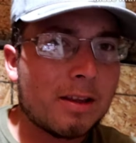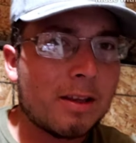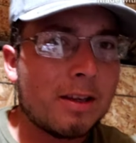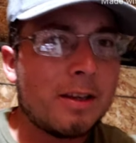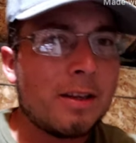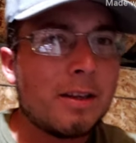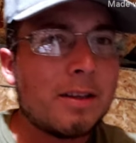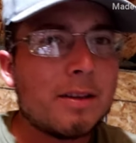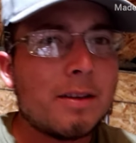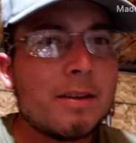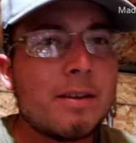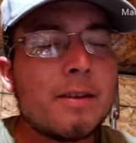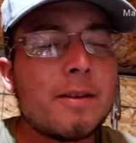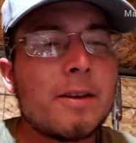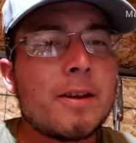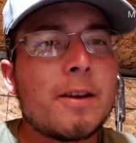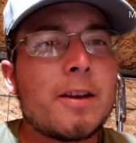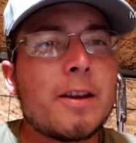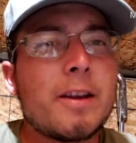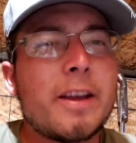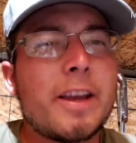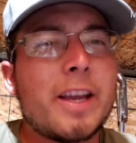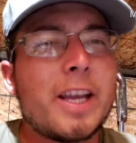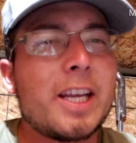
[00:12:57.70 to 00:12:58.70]
think
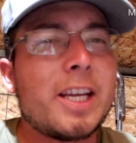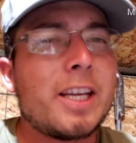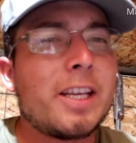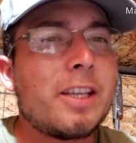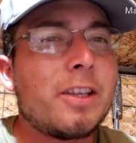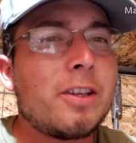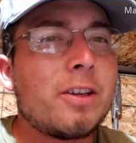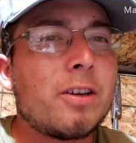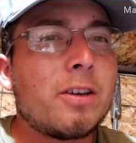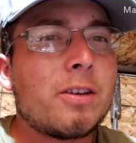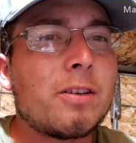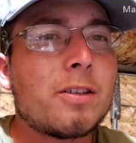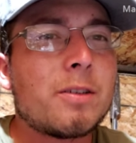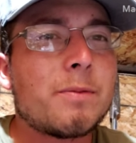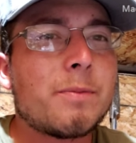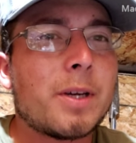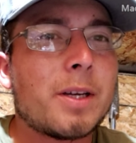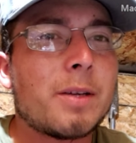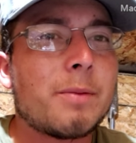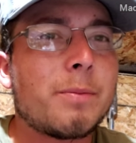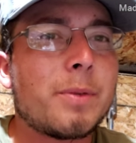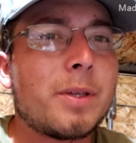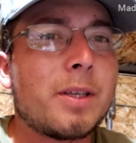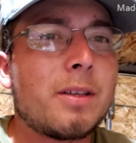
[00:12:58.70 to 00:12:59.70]
80 yards
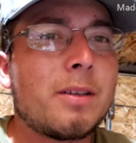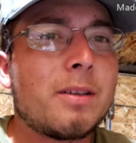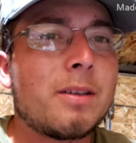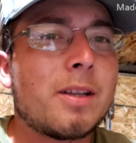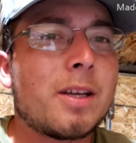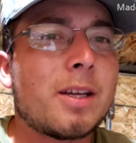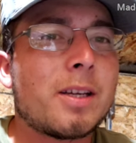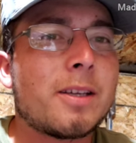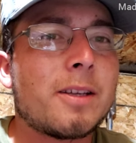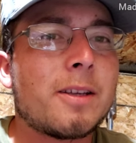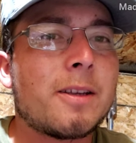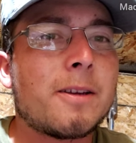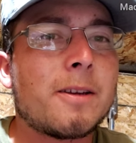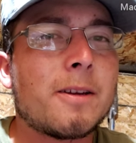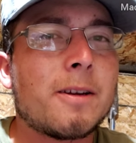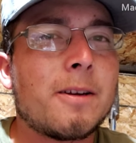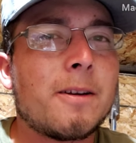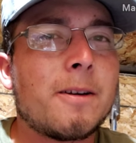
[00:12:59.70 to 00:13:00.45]
might be like